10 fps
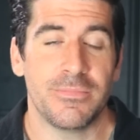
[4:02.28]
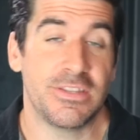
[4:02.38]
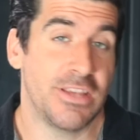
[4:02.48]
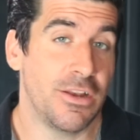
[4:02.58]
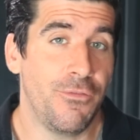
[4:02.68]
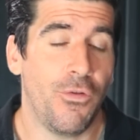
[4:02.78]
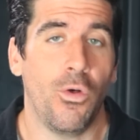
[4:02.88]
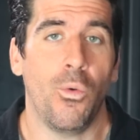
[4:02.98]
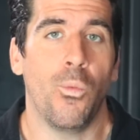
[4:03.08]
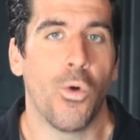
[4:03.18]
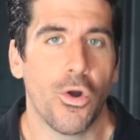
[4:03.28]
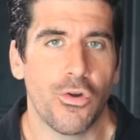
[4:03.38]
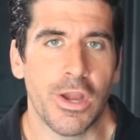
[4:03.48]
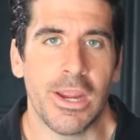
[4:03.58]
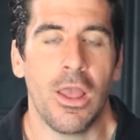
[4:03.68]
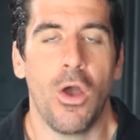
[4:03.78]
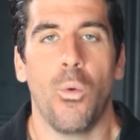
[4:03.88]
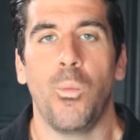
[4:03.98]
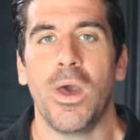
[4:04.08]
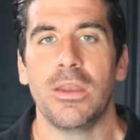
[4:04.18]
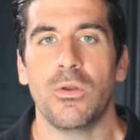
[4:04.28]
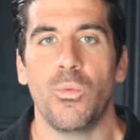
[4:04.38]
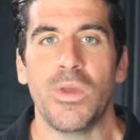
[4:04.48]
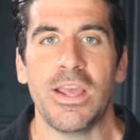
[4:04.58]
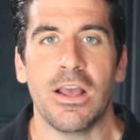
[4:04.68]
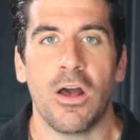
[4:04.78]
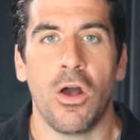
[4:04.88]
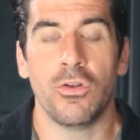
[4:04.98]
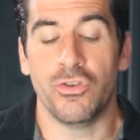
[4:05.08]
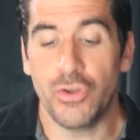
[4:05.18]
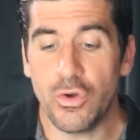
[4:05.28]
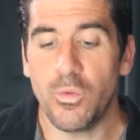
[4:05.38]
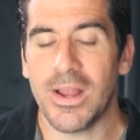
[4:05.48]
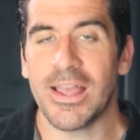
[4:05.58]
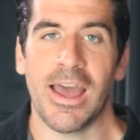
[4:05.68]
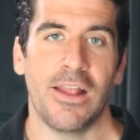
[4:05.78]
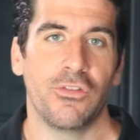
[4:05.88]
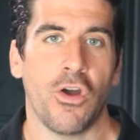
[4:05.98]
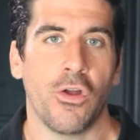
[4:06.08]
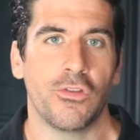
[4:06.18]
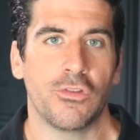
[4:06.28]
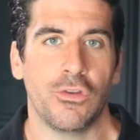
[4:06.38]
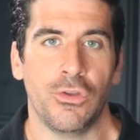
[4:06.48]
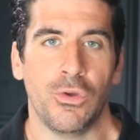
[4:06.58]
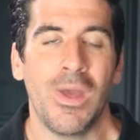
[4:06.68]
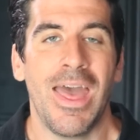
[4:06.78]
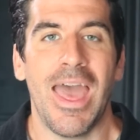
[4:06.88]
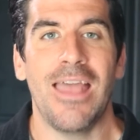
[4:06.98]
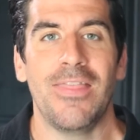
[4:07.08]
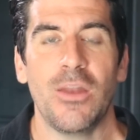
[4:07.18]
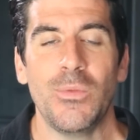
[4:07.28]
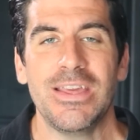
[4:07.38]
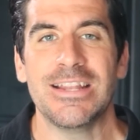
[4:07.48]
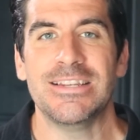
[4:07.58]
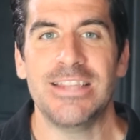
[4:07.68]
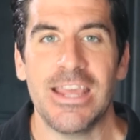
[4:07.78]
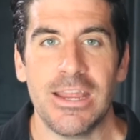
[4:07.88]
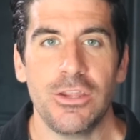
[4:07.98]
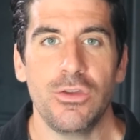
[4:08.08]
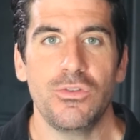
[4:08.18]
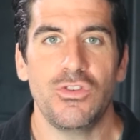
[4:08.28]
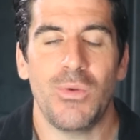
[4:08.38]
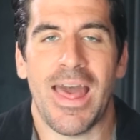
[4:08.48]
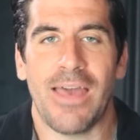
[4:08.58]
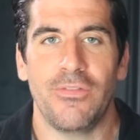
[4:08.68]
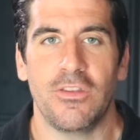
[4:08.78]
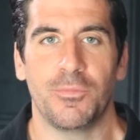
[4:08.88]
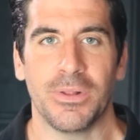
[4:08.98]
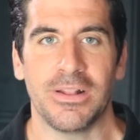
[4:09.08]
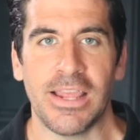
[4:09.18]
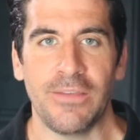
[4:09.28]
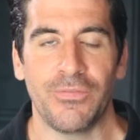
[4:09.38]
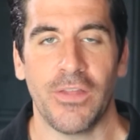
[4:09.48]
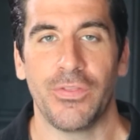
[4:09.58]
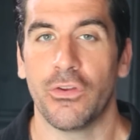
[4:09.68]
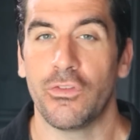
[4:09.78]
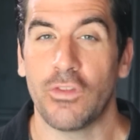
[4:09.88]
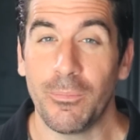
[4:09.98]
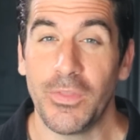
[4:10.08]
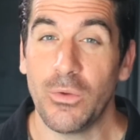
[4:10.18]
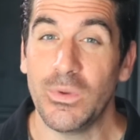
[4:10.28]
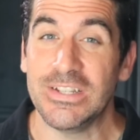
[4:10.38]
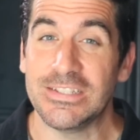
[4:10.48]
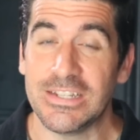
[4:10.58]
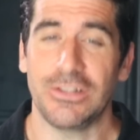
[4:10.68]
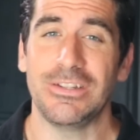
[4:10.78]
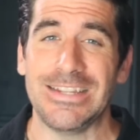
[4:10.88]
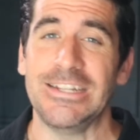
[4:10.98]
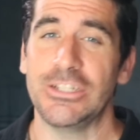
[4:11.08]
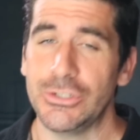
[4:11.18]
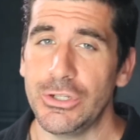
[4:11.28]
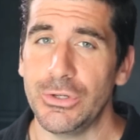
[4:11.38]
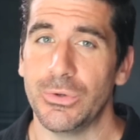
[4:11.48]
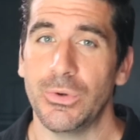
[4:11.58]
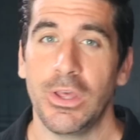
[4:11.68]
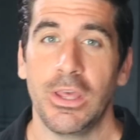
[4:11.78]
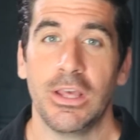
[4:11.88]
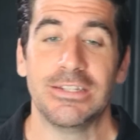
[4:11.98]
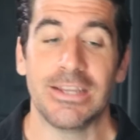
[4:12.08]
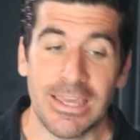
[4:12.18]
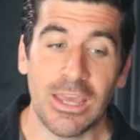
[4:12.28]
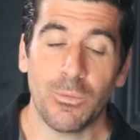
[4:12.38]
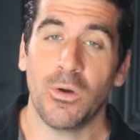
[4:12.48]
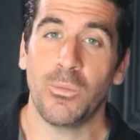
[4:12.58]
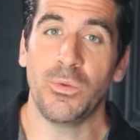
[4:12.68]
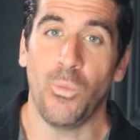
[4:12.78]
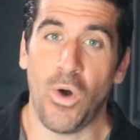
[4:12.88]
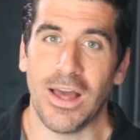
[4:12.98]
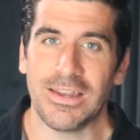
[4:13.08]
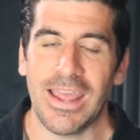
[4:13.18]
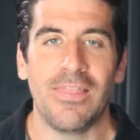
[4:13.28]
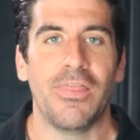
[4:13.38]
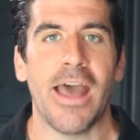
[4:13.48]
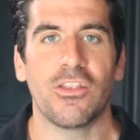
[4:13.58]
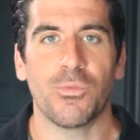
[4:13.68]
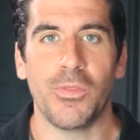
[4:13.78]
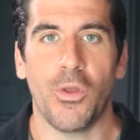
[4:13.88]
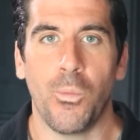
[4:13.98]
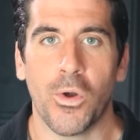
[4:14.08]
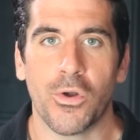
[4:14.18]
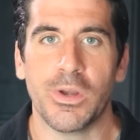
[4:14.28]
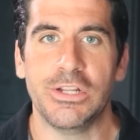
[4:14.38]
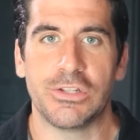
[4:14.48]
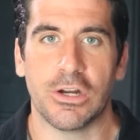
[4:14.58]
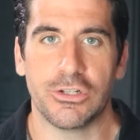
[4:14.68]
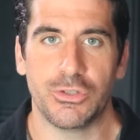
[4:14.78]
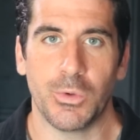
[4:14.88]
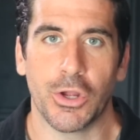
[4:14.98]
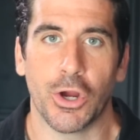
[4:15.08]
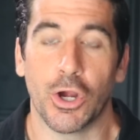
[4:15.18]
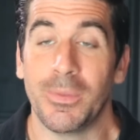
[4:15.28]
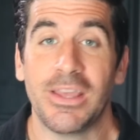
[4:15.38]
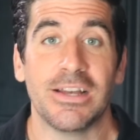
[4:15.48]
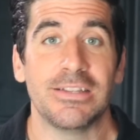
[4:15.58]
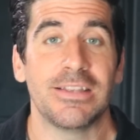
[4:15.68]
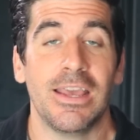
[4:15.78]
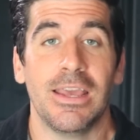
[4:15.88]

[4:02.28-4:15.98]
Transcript: sinful worry when we do what God has called us to do, and then we continue to have this belief that there's something we still need to do to get what we want. And that's when the worry starts to occur because